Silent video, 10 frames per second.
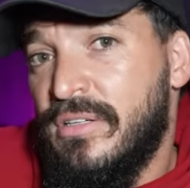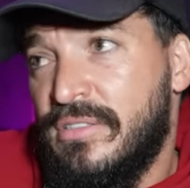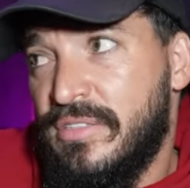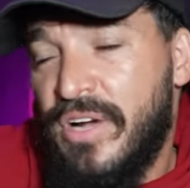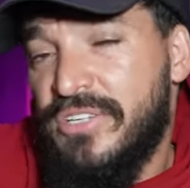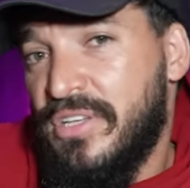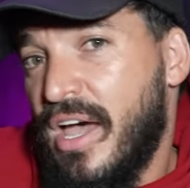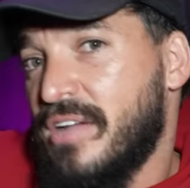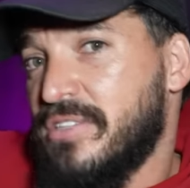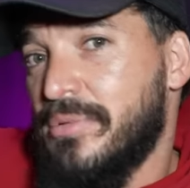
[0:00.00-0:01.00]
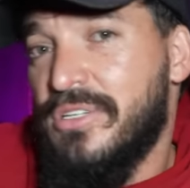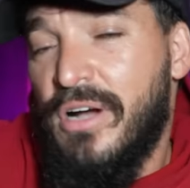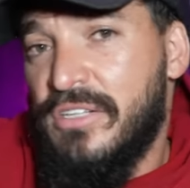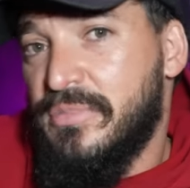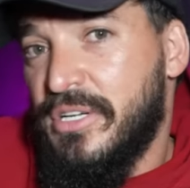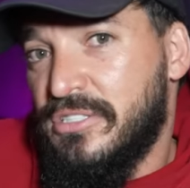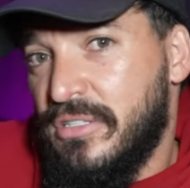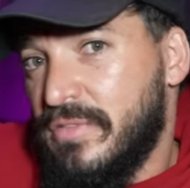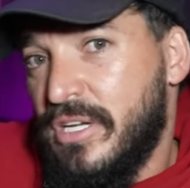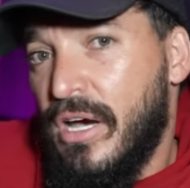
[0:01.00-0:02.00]
He's never actually asked how much it costs to make a
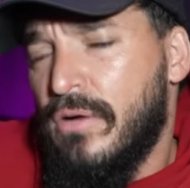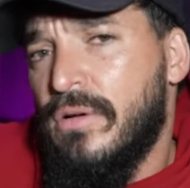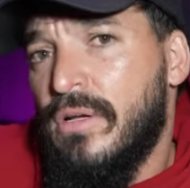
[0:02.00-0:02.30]
single video.